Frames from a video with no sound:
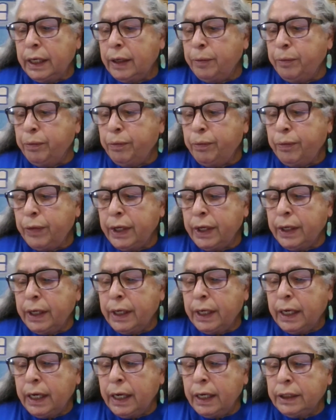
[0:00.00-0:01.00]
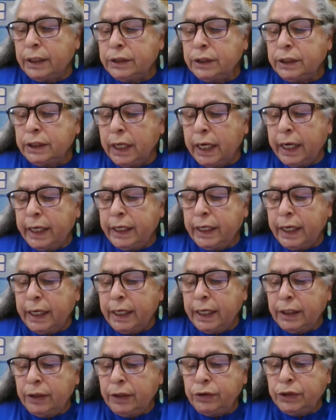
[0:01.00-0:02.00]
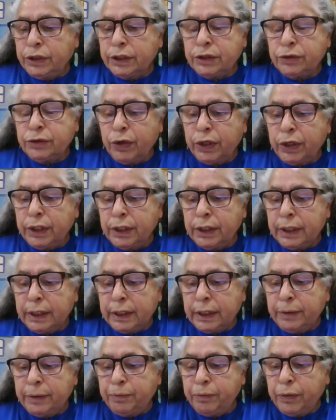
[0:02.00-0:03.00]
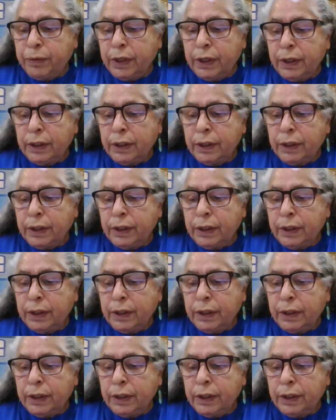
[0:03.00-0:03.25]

Um, tonight, I just want to um,